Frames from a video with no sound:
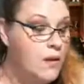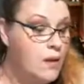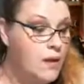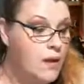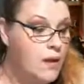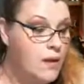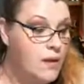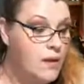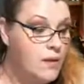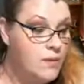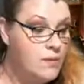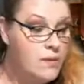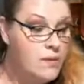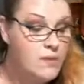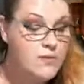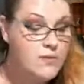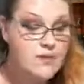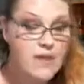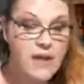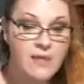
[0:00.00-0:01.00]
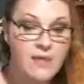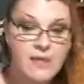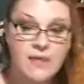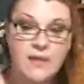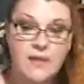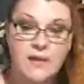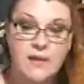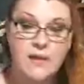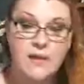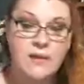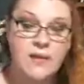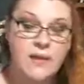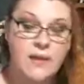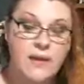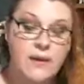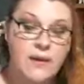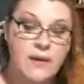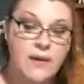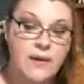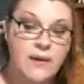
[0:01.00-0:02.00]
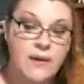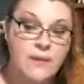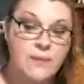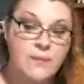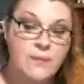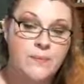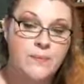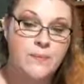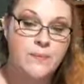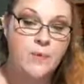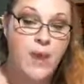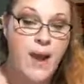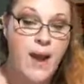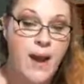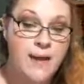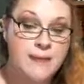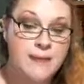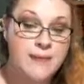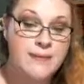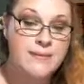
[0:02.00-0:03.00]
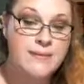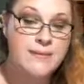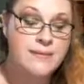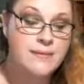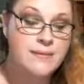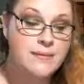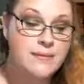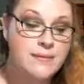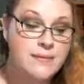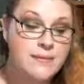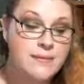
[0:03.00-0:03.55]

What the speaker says: He knows that they were addicts,